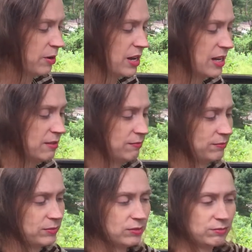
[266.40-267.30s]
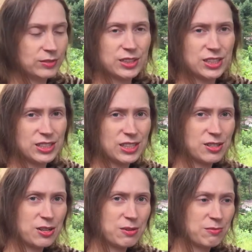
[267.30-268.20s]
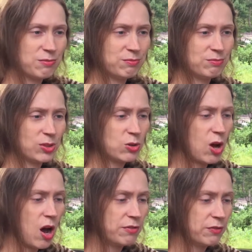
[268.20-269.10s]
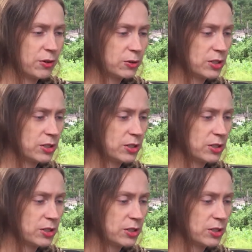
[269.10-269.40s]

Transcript: but it's just a little coffee